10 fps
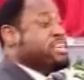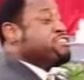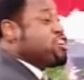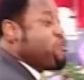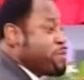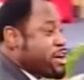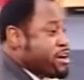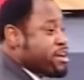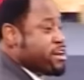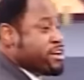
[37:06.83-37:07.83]
in
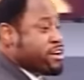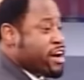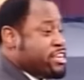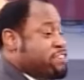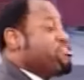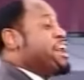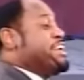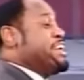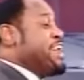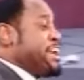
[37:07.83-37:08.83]
Ethiopia and you try
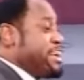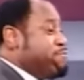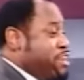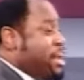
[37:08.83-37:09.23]
to connect him